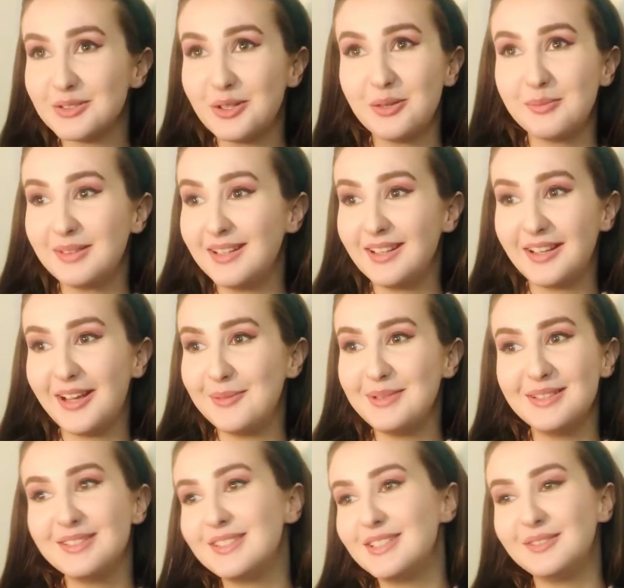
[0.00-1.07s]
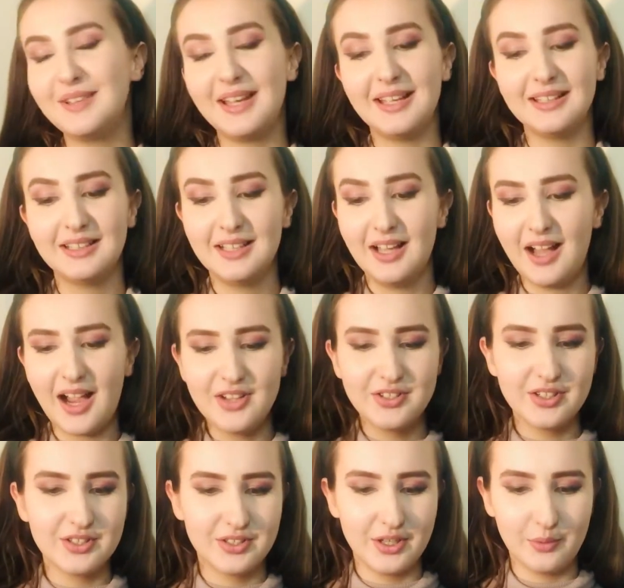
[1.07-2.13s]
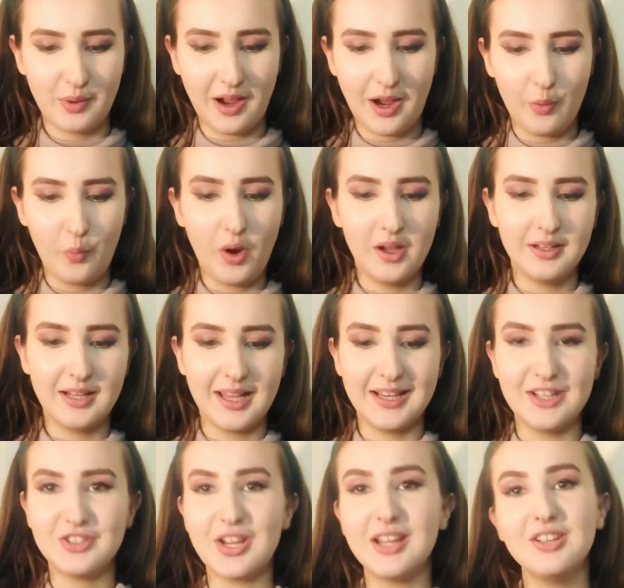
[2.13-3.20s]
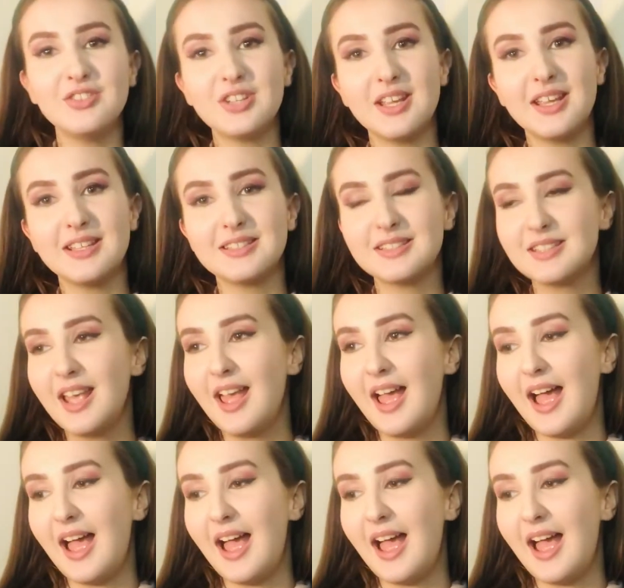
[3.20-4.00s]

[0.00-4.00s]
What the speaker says: normally come into it. I just do what I want and it changes.